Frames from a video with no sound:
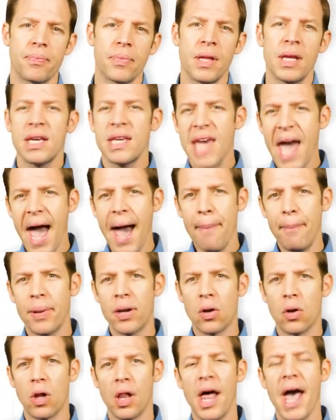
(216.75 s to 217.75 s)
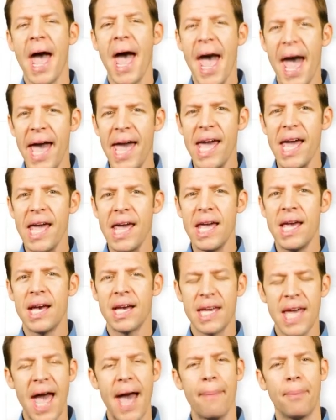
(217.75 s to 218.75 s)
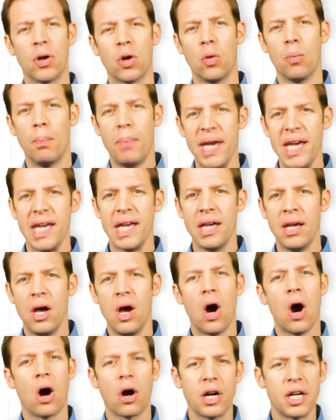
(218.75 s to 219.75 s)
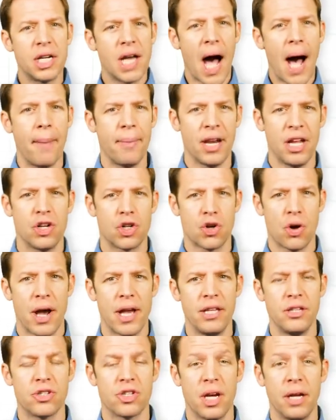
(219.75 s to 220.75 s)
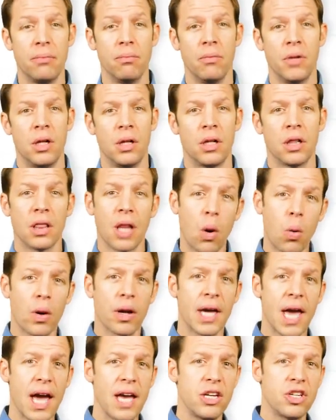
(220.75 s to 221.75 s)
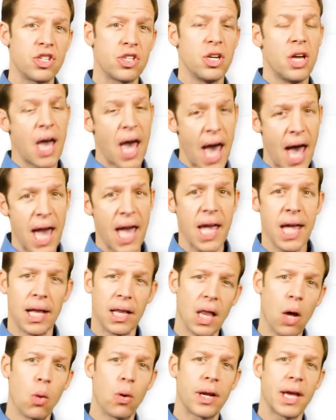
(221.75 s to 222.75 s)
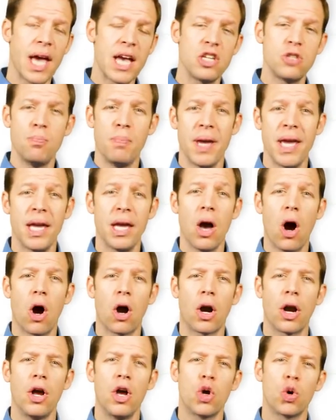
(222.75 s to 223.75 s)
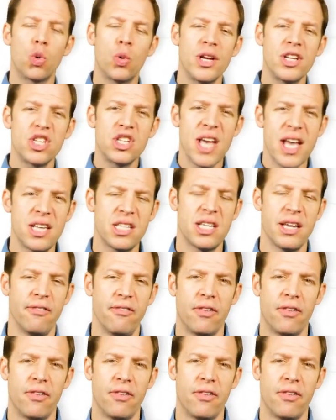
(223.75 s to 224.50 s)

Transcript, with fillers: Capital A, capital B are dominant traits, and lowercase a and lowercase b are recessive